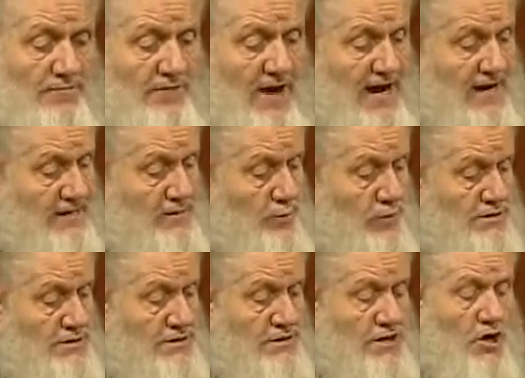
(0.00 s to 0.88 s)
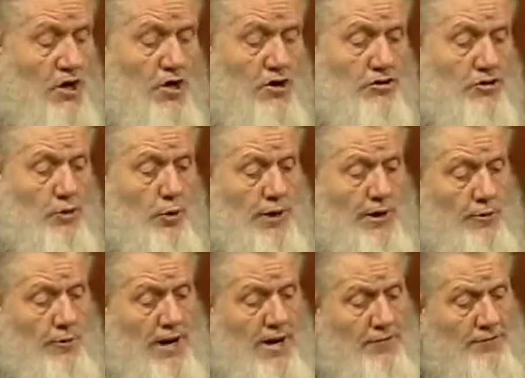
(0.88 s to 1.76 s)
fact, was the earth going
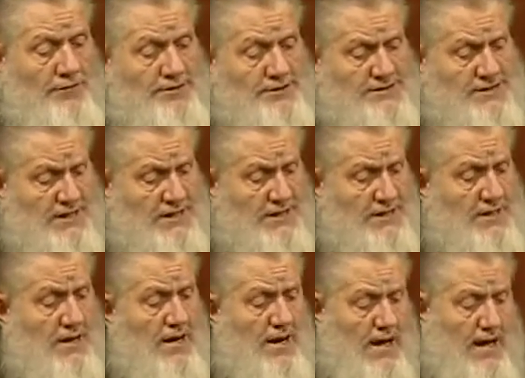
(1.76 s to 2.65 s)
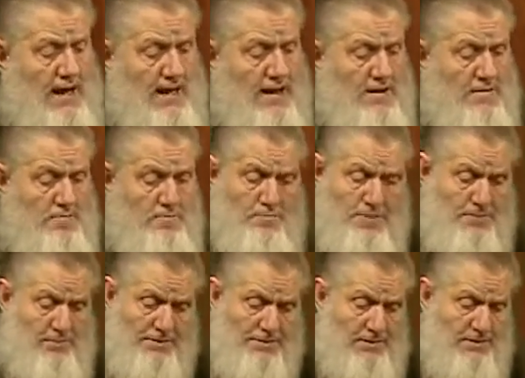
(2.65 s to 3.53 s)
around the sun. And
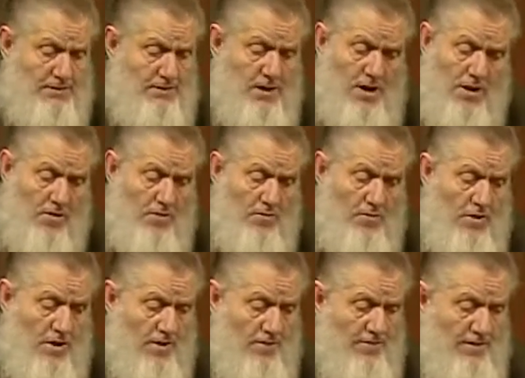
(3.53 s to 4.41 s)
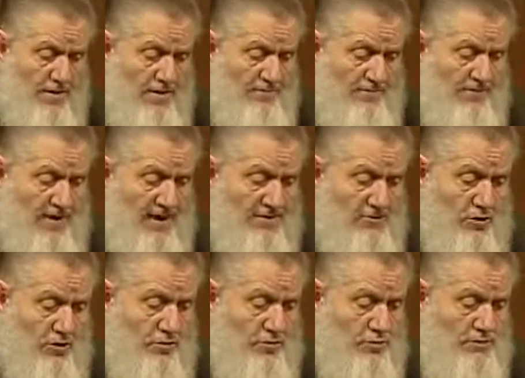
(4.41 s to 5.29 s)
people didn't know that, in fact, the
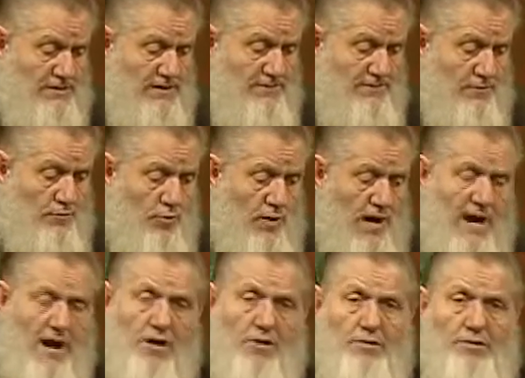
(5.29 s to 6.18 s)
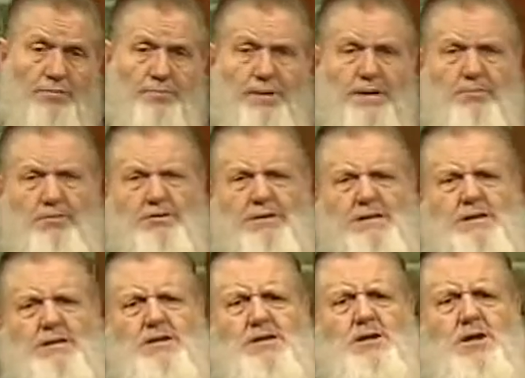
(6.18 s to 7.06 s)
earth was even round. People
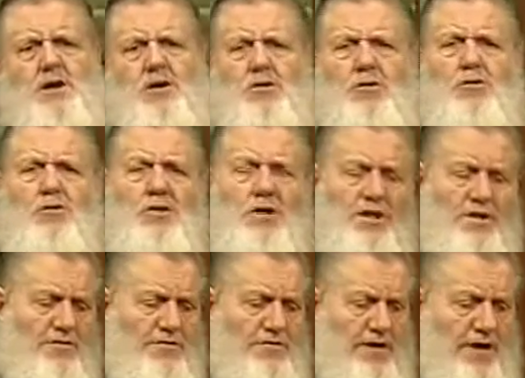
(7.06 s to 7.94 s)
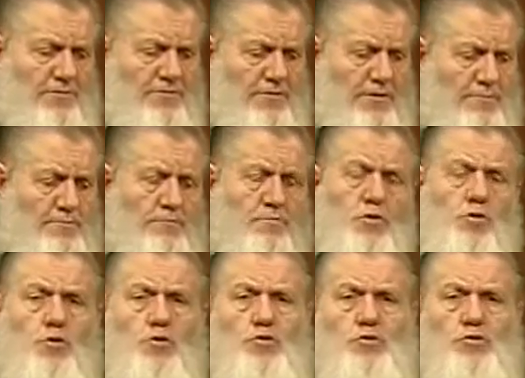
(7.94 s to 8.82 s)
didn't know that the
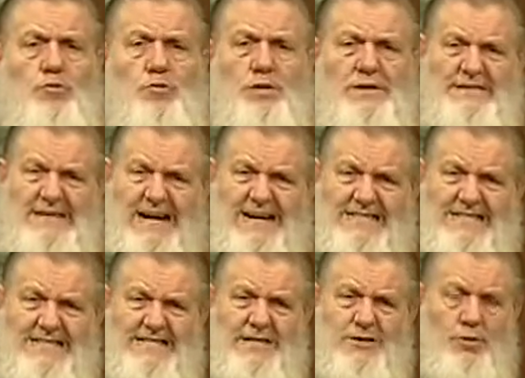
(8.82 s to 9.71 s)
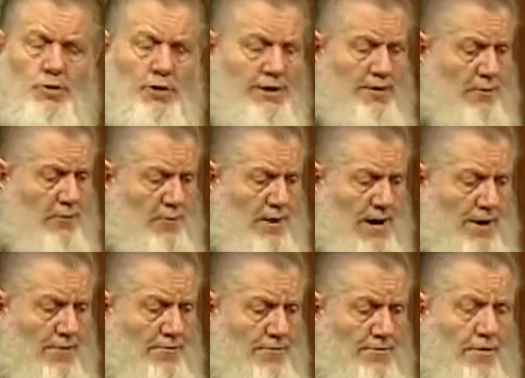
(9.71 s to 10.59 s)
moon was actually going
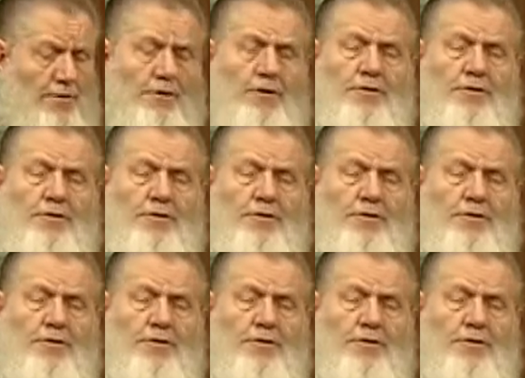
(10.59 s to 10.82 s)
around